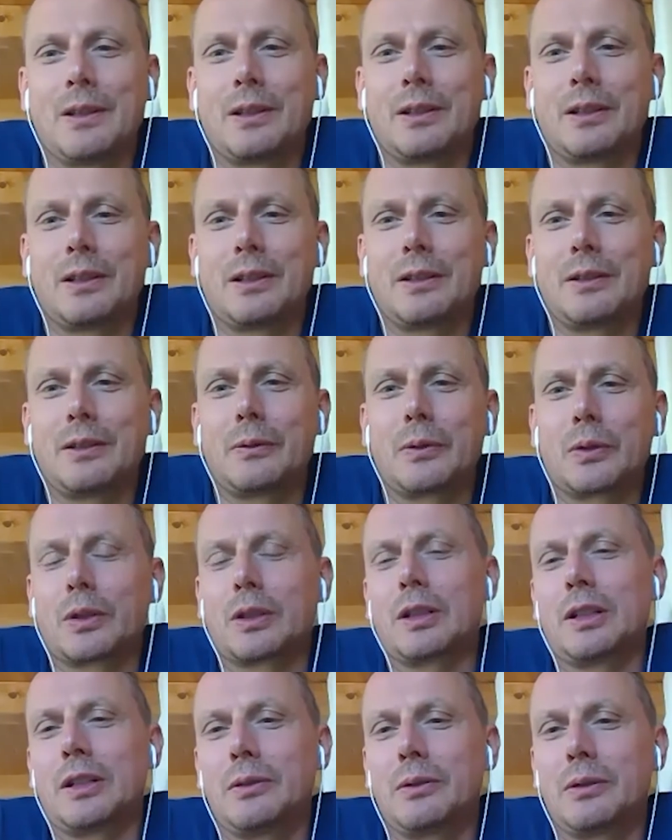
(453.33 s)
uh,
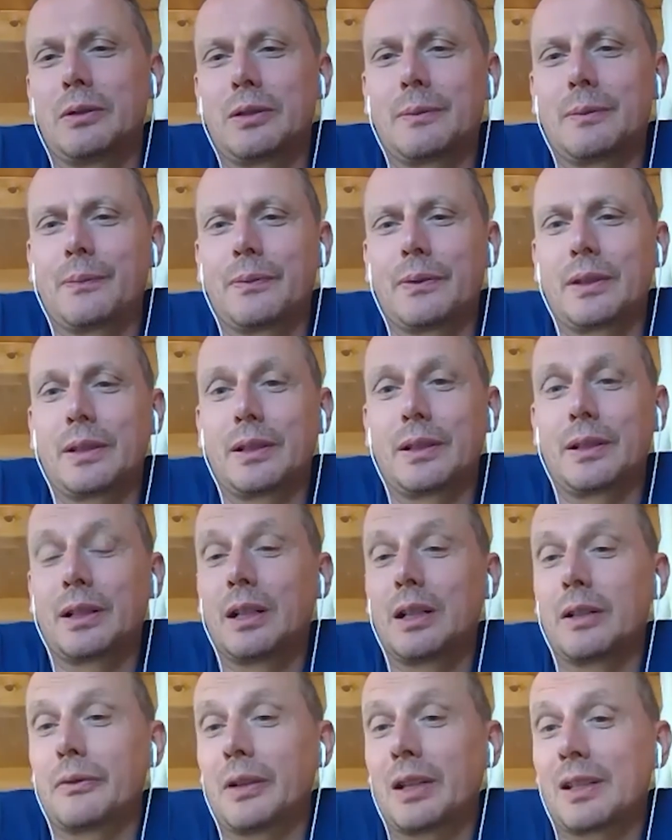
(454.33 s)
workload, that I
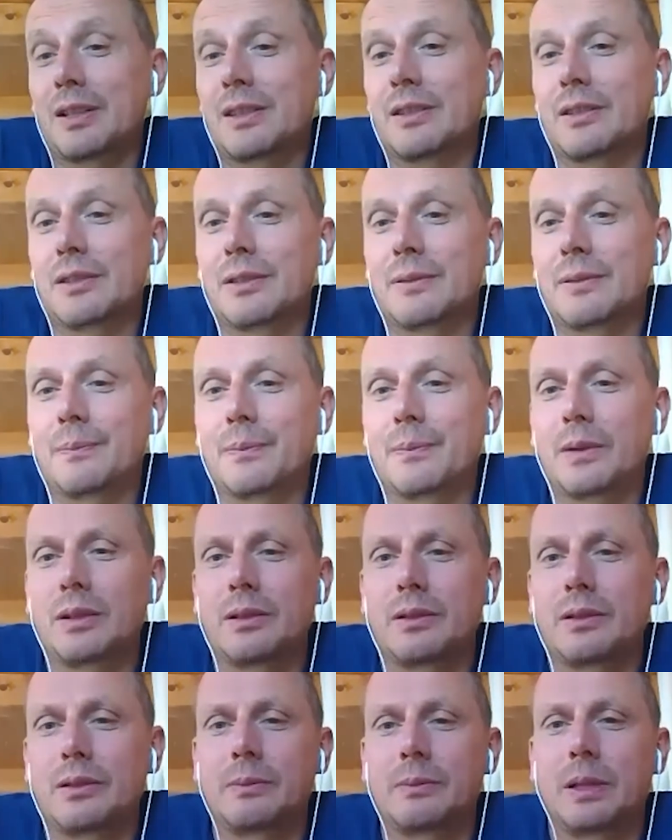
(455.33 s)
have access uh,
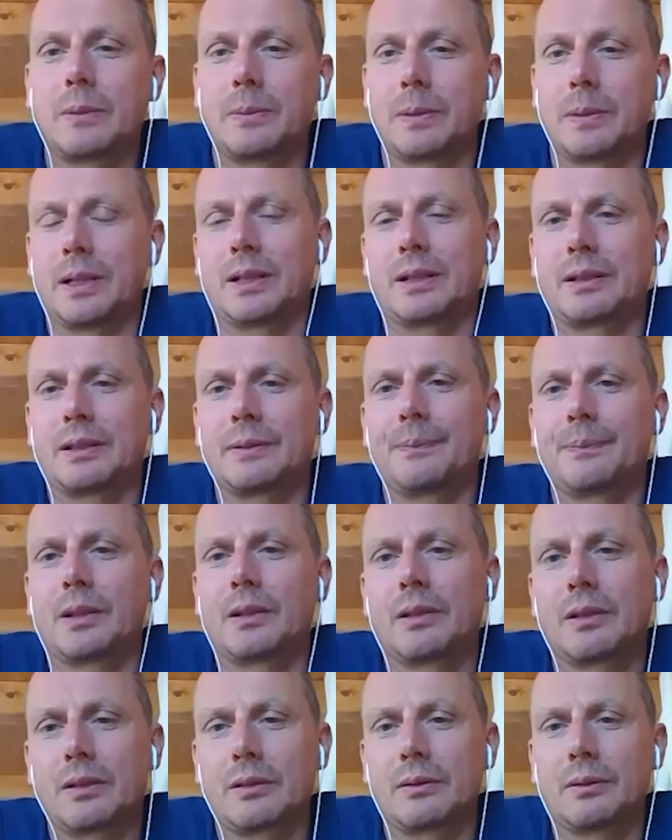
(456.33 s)
to my bank,
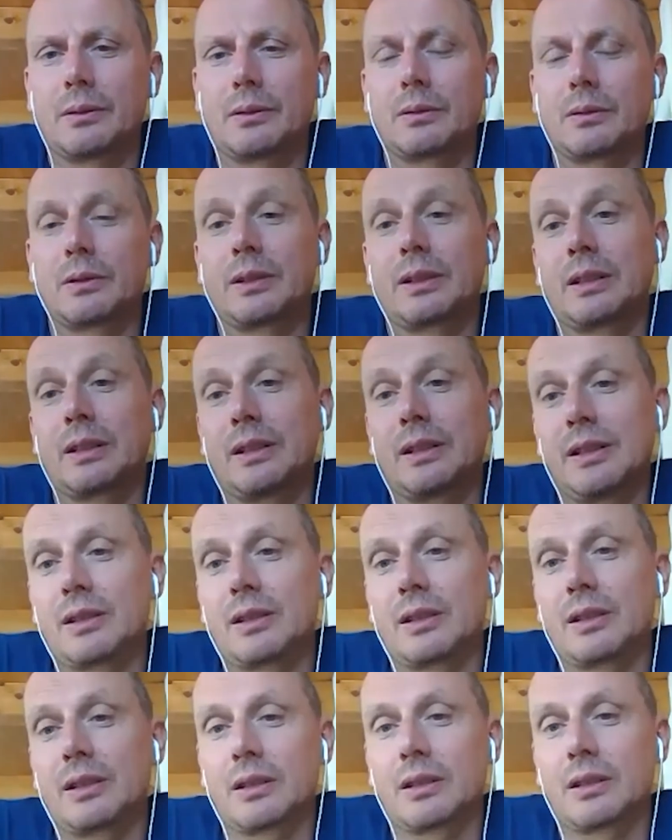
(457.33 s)
uh, or at least
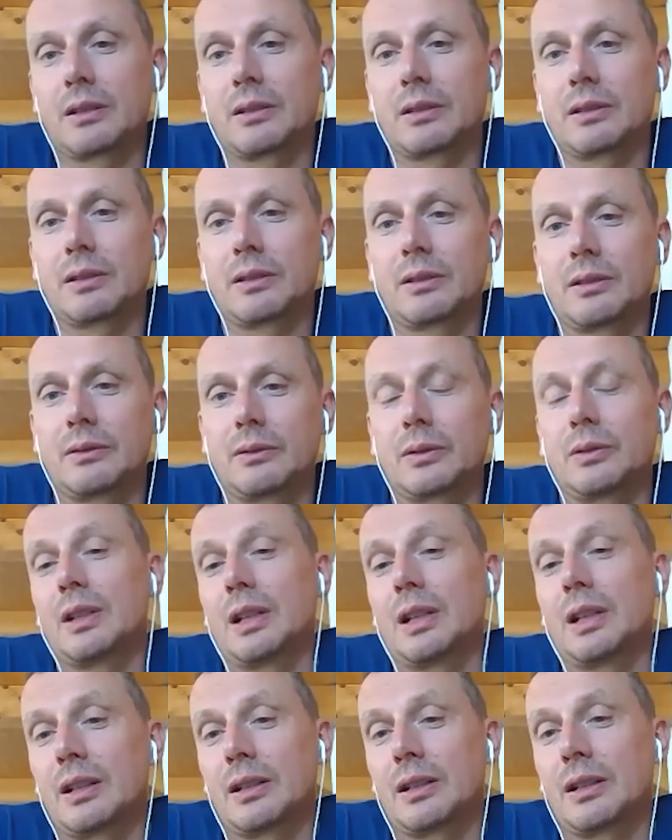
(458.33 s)
I can could
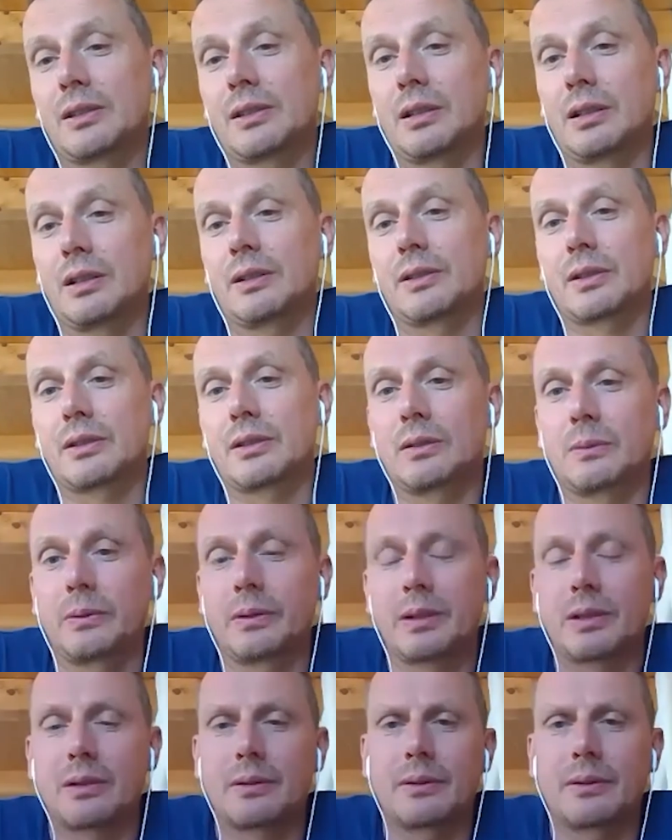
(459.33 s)
ask, ask some
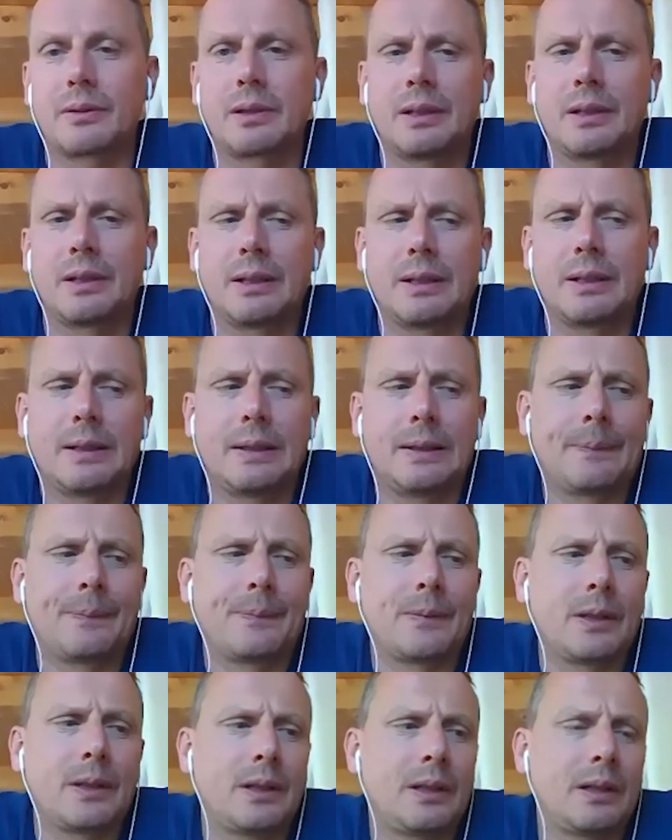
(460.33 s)
question.
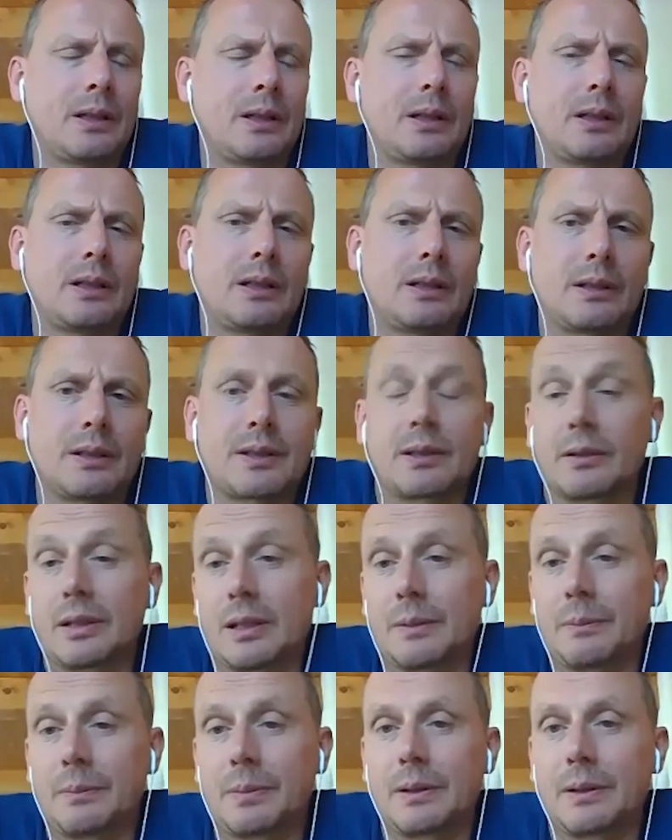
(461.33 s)
And that's not
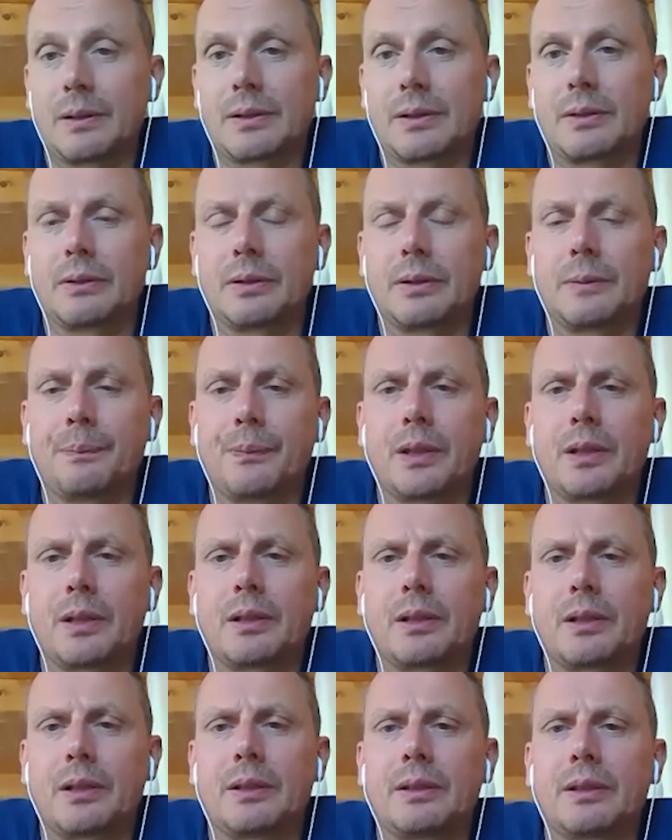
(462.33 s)
happening, as you know.
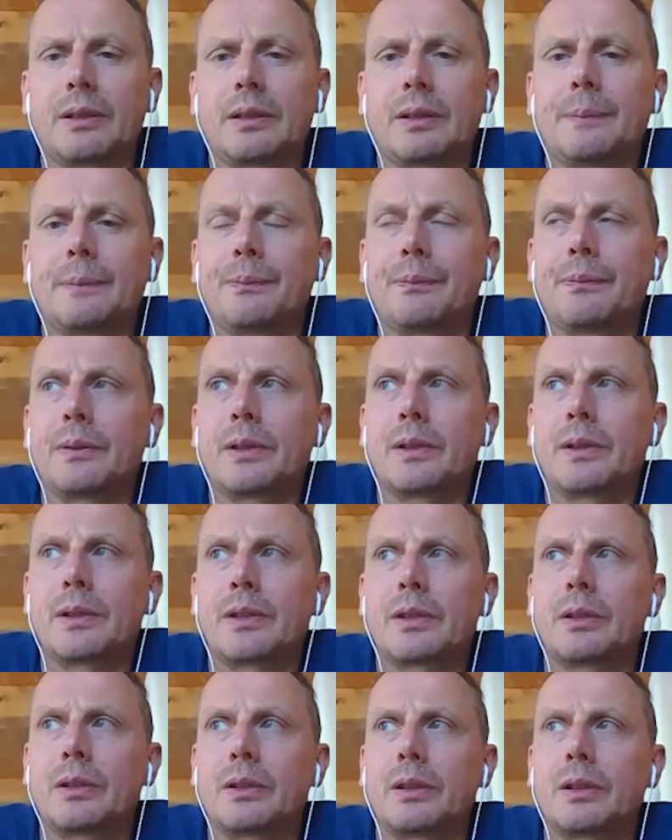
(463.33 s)
And um, so it
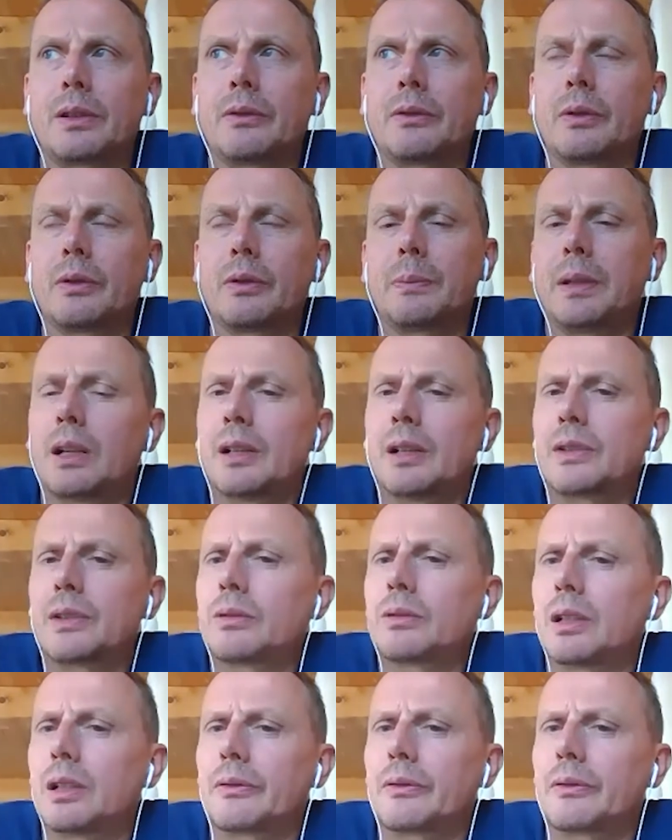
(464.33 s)
would be nice to
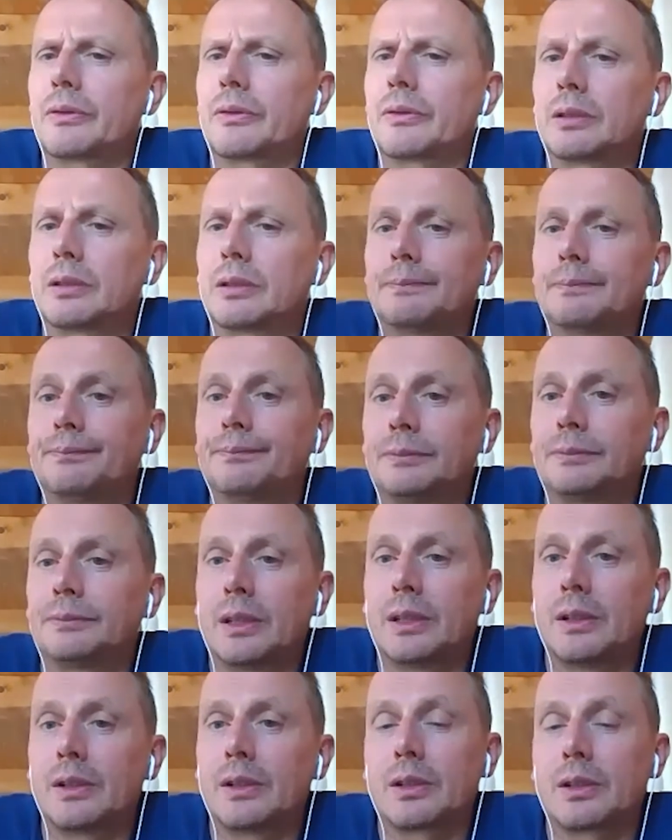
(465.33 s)
have um,
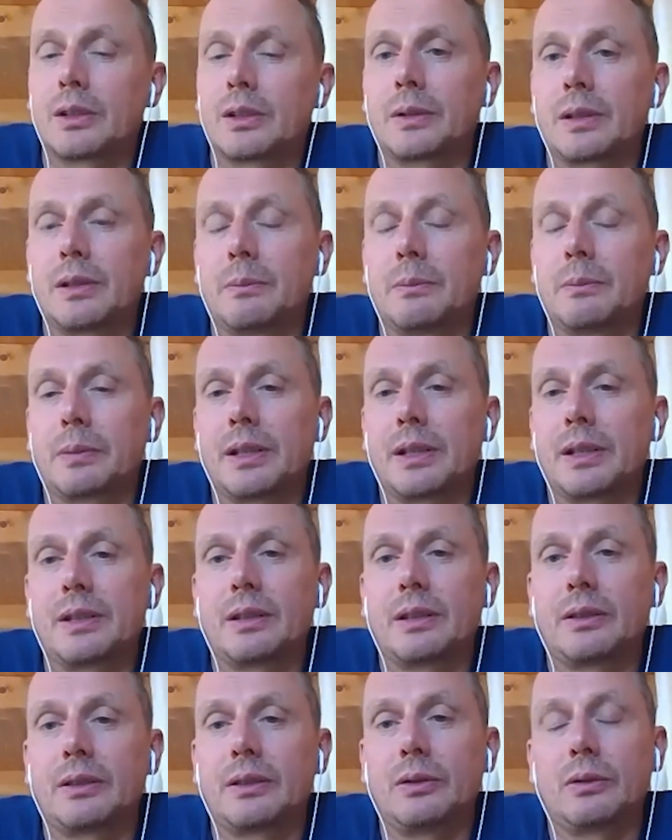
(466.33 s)
something in place
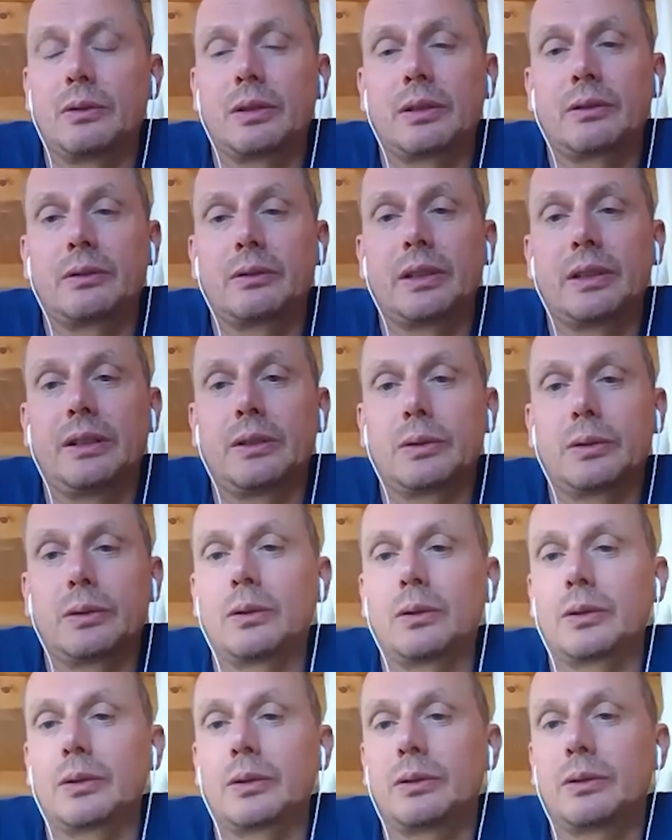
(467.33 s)
that you can really
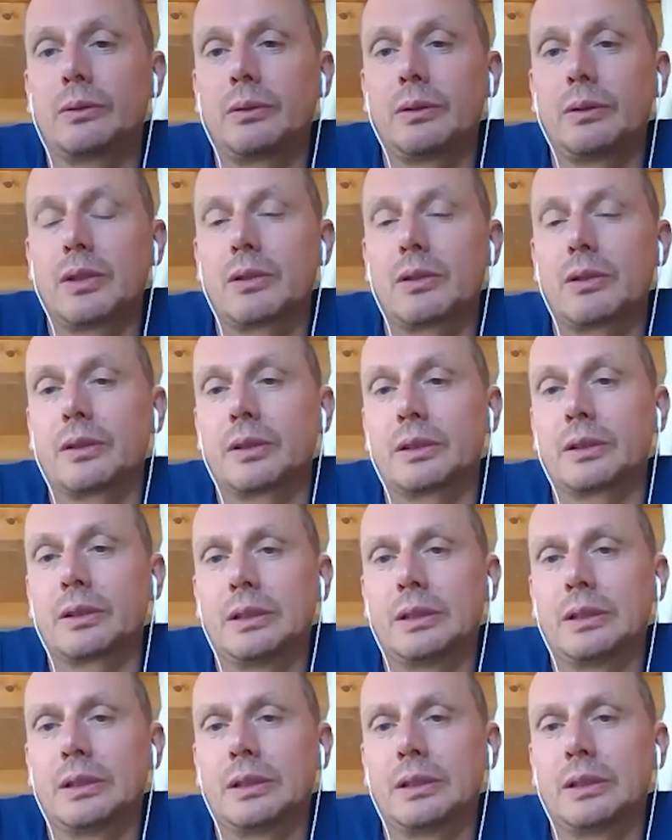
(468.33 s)
talk to each other,